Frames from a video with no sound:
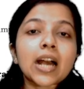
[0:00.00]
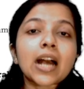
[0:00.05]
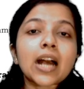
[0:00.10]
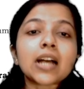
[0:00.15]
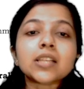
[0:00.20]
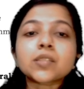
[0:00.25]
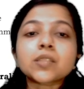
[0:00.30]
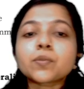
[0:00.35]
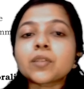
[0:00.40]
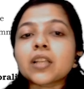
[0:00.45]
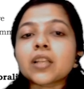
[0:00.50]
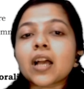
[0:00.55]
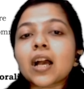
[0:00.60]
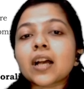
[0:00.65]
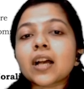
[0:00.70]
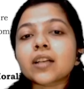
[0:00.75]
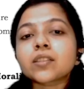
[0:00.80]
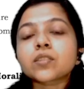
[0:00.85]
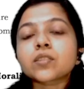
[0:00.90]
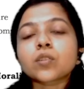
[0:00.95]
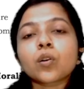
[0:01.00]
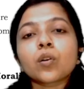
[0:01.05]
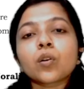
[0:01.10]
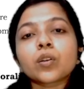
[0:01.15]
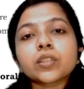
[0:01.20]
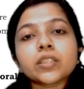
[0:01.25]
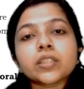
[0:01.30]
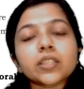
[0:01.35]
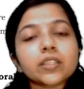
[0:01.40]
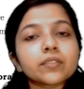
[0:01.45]
as well as
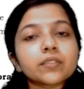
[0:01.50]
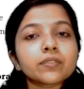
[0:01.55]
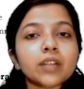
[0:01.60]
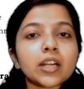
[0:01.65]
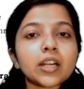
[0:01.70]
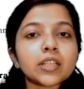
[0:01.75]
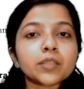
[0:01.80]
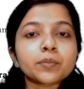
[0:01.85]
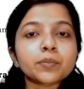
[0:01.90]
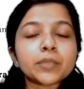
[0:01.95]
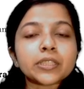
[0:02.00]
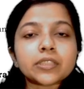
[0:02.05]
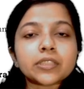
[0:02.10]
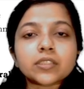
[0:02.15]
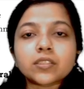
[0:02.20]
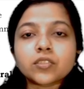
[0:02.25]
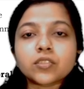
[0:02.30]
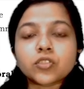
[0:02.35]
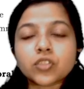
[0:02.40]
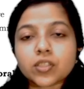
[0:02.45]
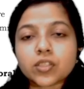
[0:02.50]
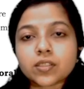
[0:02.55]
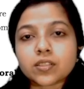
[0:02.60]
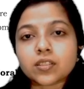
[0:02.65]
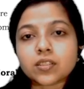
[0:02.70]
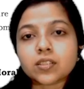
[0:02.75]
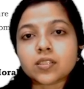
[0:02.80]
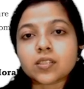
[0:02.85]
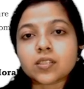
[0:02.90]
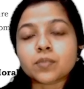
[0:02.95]
on environmental
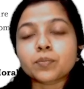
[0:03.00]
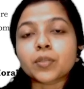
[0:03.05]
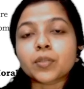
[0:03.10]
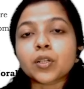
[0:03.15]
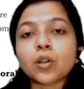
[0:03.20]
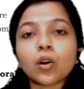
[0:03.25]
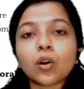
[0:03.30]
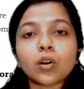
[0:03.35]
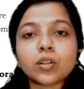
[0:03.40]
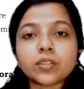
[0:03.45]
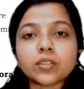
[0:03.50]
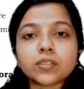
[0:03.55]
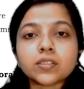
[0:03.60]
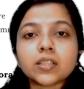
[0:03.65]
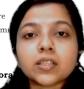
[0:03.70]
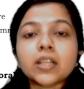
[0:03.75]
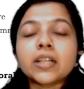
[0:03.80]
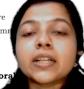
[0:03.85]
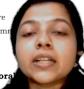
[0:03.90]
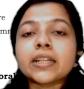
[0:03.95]
justice, because